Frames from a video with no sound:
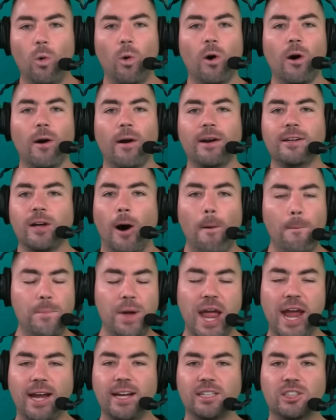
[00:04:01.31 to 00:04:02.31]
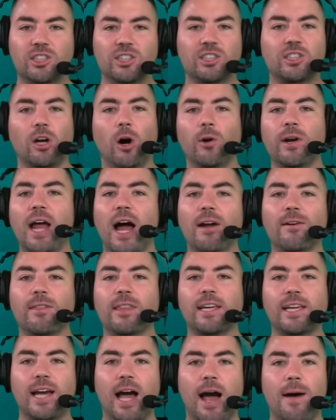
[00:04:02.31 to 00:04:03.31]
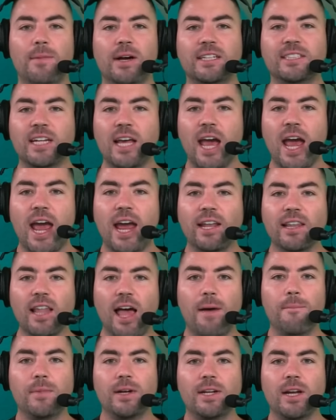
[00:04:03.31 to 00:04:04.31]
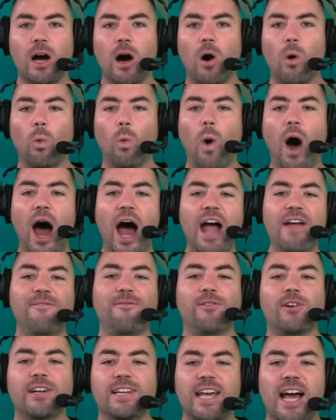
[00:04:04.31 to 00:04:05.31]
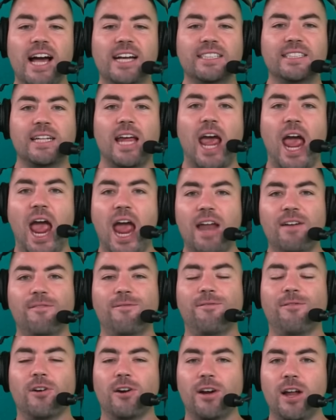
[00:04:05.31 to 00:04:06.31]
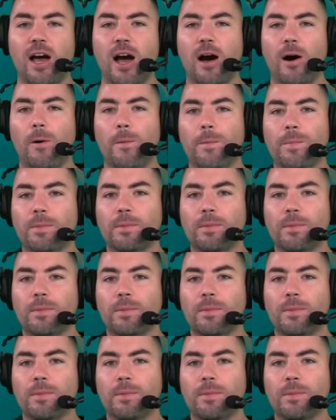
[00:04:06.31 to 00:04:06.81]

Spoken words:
worry, don't panic. Just go down to the comments and let me know Y for yes, N for no.